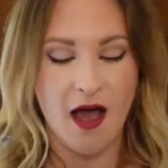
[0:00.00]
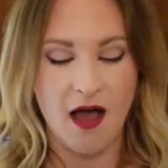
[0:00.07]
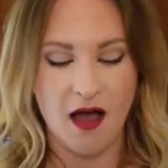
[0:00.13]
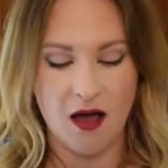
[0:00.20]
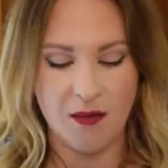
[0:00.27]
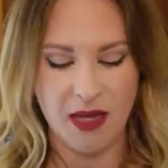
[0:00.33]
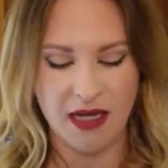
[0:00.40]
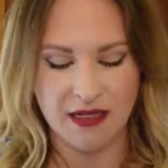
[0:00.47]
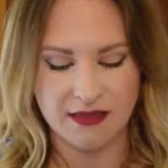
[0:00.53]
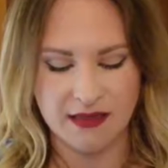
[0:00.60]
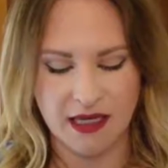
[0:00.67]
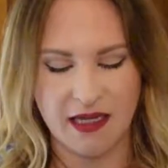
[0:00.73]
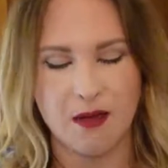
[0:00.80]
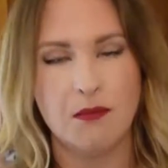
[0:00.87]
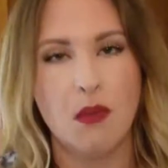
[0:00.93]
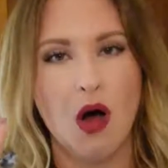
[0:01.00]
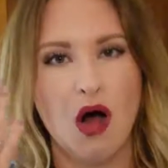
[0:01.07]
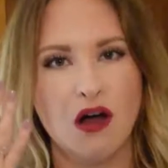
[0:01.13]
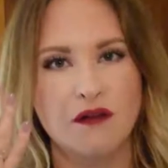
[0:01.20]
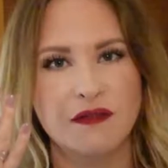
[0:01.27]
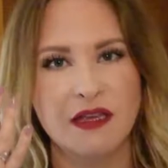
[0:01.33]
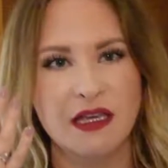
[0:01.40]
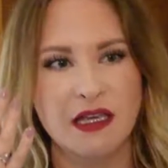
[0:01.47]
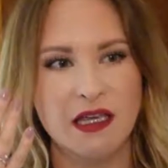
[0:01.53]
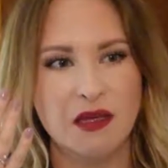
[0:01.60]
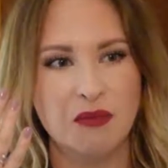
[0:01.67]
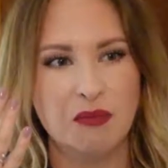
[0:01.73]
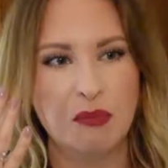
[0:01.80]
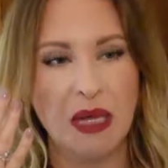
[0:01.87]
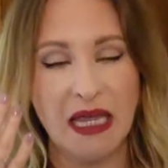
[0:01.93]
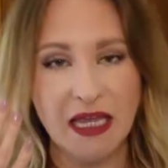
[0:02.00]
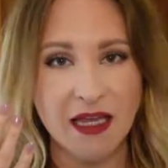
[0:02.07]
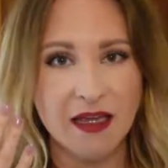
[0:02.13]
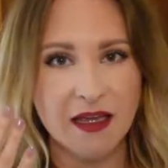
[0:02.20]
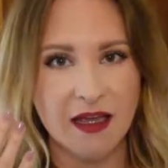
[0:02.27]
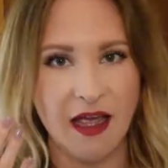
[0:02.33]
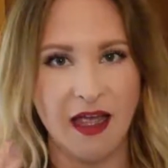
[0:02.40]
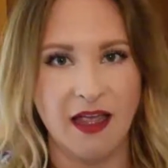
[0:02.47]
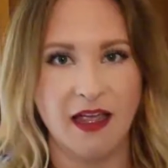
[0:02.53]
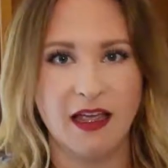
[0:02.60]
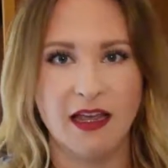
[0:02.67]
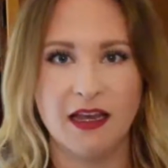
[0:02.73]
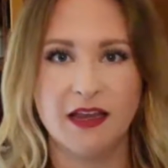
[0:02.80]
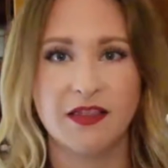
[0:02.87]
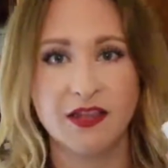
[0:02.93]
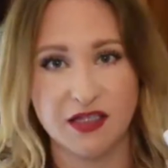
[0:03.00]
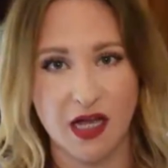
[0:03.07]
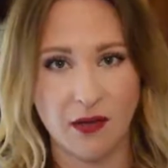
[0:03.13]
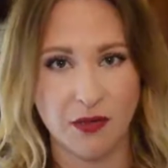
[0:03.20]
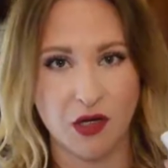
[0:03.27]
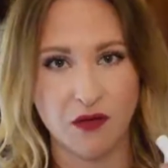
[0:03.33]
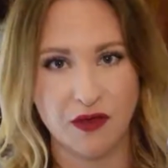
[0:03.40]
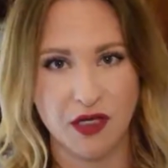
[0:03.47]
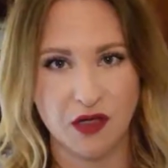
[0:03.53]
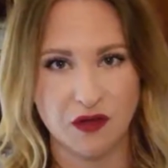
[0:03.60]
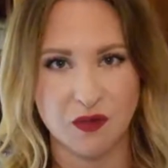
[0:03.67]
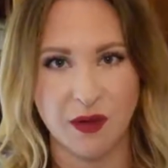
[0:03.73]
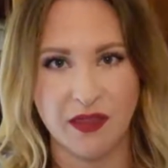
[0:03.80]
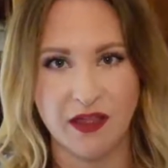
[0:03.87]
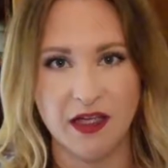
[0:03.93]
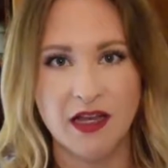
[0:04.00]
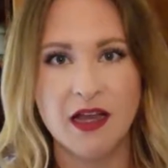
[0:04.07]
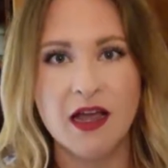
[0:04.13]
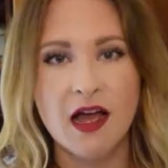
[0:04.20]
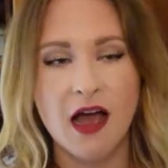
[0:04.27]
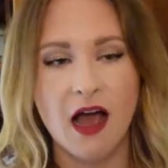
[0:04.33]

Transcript: and it's like a mauve pink, and the top coat that goes with it.